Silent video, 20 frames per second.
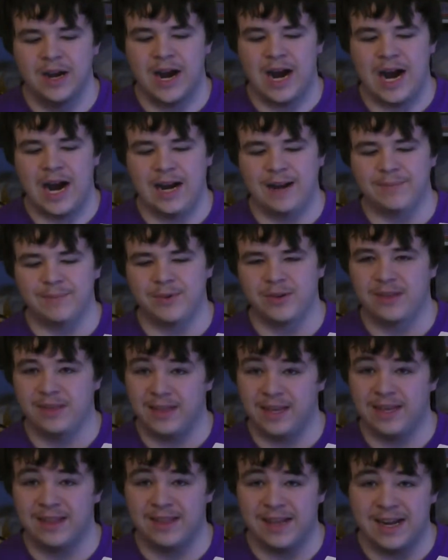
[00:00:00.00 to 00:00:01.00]
I
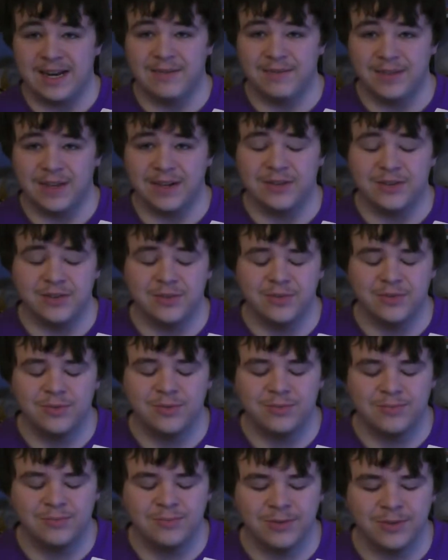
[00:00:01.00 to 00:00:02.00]
think that if they do
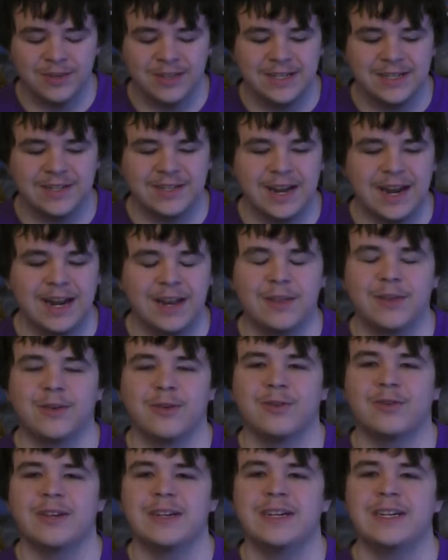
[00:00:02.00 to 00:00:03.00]
release a
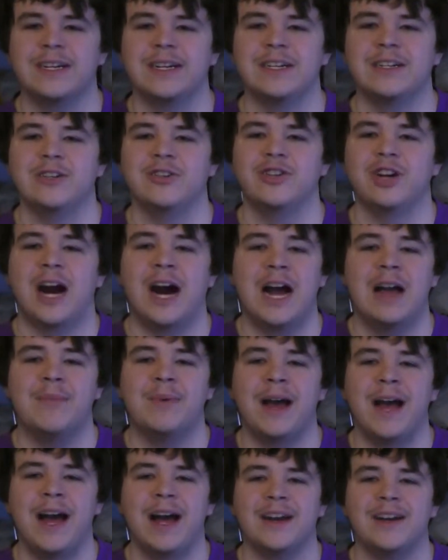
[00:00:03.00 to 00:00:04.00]
13-inch
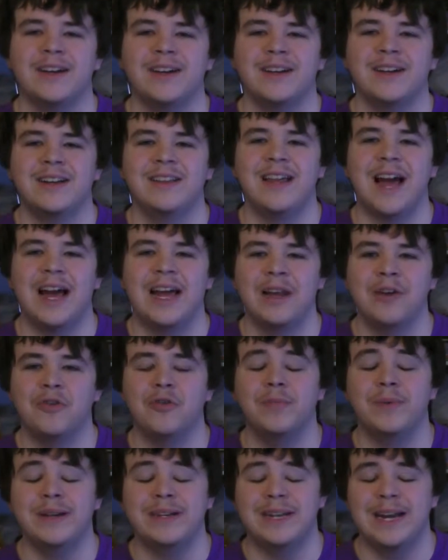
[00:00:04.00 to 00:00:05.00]
iPad, that it will
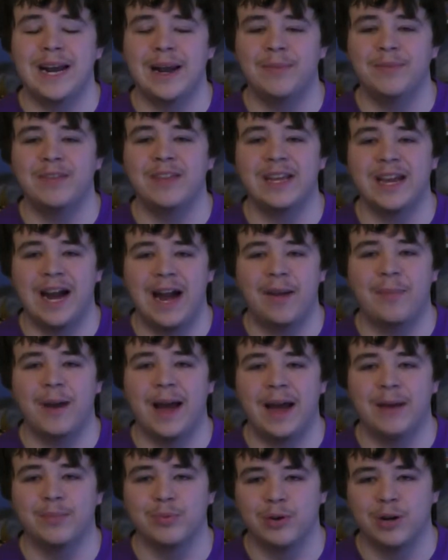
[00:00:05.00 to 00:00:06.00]
be named the
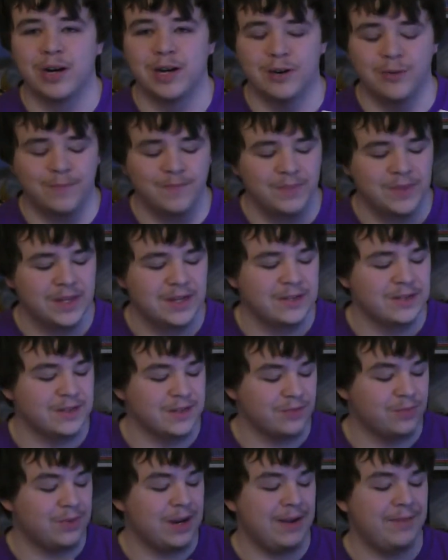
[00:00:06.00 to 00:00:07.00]
iPad Pro.
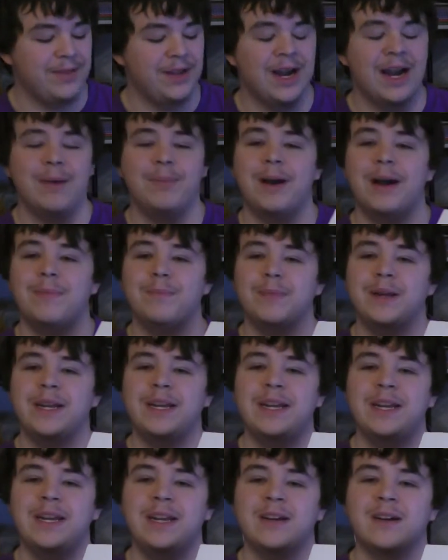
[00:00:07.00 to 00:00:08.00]
Since we have the iPad
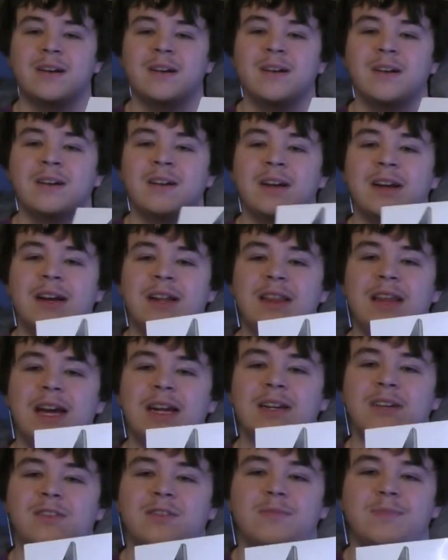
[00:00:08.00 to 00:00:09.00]
Mini here, then
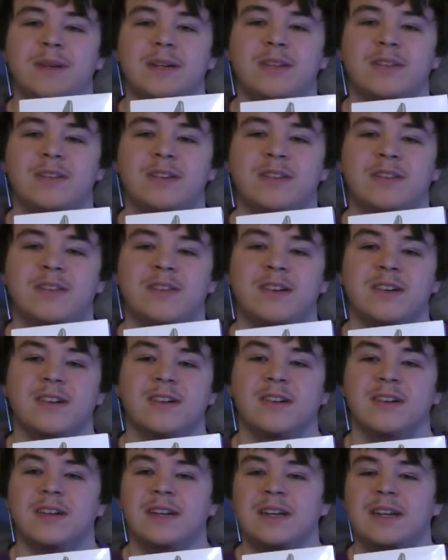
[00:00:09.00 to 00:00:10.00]
its big
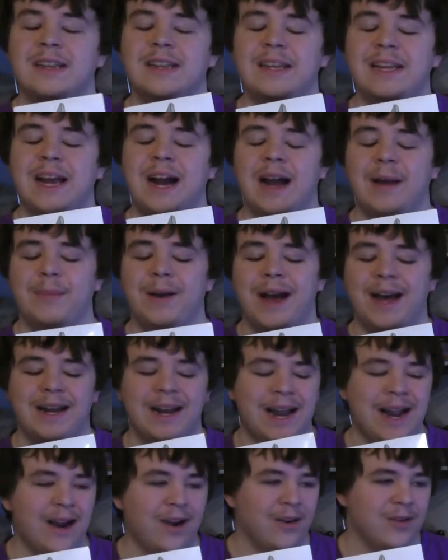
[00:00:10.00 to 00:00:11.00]
sister, the iPad
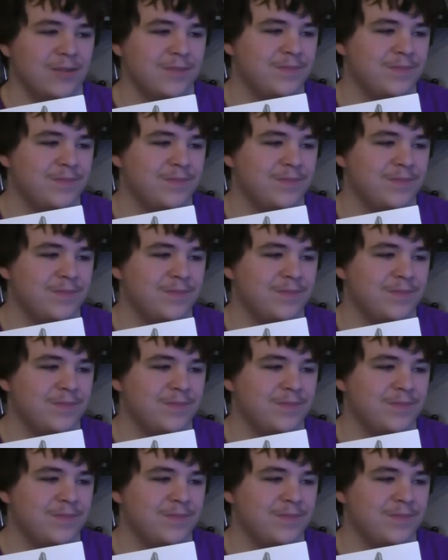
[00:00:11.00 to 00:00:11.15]
Air.